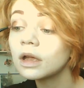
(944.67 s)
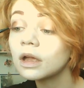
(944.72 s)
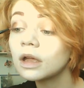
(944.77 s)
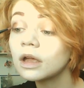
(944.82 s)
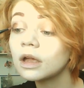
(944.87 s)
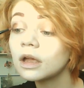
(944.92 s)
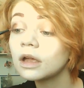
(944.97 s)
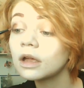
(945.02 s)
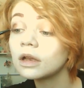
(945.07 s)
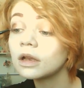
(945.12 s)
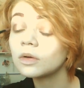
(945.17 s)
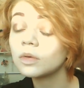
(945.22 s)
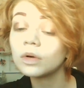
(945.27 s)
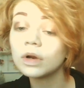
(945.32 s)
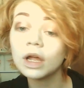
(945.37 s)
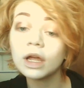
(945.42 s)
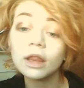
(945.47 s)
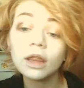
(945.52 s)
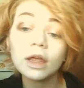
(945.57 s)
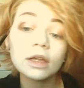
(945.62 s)
And
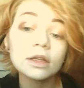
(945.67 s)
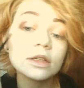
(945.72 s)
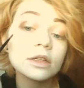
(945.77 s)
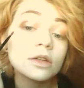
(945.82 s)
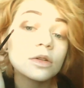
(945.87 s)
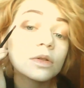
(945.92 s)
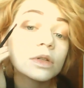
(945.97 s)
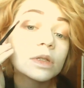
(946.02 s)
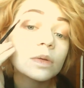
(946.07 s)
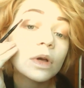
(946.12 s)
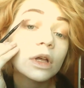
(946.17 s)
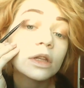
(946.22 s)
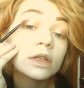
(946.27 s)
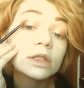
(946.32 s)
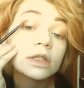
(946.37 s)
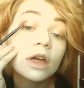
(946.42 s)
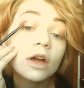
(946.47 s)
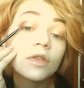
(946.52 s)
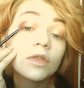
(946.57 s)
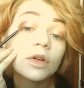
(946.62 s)
what I like to do as well
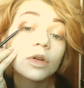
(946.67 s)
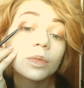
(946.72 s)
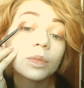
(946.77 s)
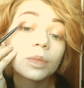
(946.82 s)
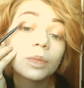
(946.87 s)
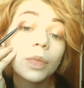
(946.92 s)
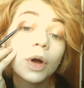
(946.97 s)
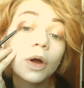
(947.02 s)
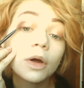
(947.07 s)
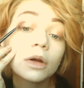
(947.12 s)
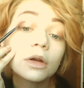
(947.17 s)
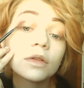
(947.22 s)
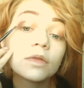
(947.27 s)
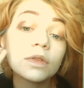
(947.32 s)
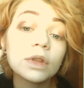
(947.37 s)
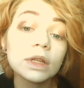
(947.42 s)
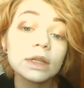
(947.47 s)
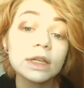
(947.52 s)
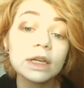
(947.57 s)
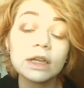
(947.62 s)
is cover part of
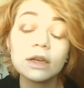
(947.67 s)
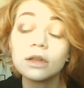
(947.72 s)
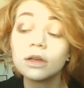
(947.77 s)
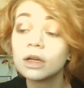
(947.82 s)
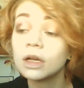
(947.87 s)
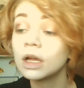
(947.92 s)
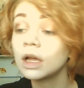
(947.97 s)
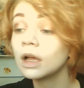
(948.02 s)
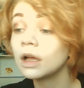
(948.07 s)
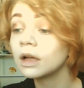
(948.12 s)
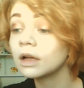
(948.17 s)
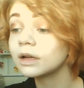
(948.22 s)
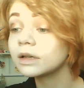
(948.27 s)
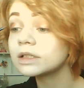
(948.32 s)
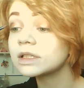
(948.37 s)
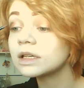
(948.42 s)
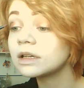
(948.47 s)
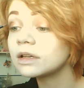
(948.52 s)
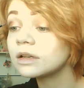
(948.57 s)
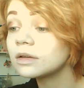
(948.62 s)
the lid
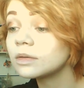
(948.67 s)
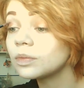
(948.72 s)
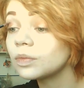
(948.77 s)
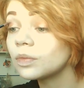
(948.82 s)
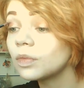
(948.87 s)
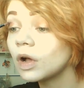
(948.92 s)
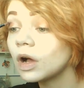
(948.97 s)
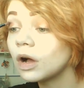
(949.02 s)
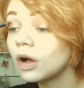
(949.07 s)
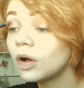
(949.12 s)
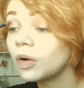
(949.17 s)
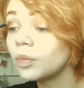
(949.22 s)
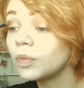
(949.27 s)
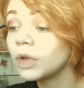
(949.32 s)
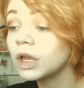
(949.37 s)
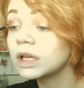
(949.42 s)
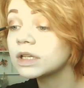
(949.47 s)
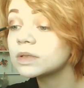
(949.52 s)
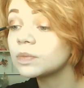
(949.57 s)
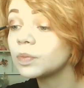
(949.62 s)
because it
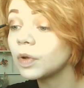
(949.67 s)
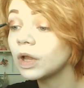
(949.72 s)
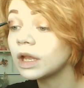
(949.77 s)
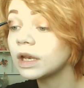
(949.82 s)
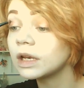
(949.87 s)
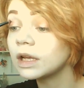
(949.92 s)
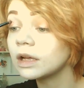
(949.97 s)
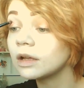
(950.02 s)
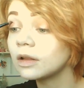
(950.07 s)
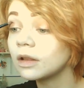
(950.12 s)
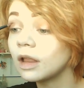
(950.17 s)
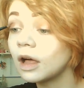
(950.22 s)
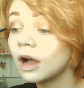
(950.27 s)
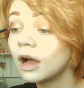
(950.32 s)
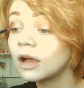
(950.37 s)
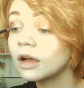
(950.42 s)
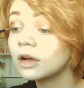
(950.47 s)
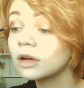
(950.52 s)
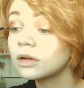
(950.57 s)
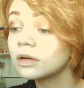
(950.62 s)
makes blending a
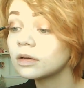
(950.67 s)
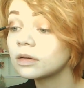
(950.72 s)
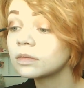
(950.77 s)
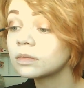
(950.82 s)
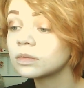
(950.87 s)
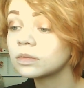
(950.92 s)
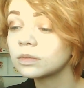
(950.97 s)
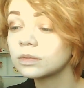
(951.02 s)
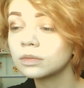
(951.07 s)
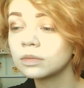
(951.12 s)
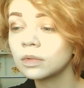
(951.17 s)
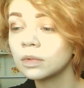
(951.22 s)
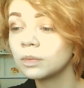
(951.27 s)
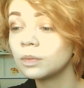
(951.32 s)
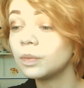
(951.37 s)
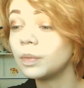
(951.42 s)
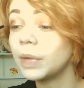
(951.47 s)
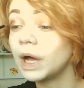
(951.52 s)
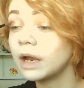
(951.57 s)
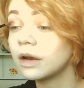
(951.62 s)
lot
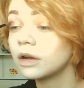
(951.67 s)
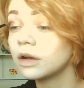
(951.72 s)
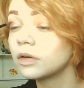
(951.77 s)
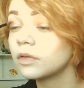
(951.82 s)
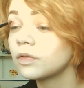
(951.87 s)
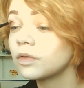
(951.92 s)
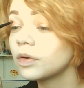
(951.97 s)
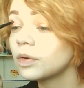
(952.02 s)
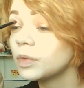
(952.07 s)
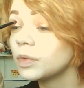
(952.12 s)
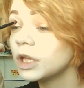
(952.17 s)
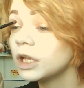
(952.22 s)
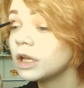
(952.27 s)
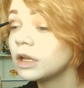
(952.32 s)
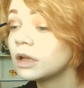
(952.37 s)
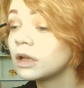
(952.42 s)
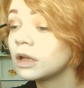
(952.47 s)
better for me.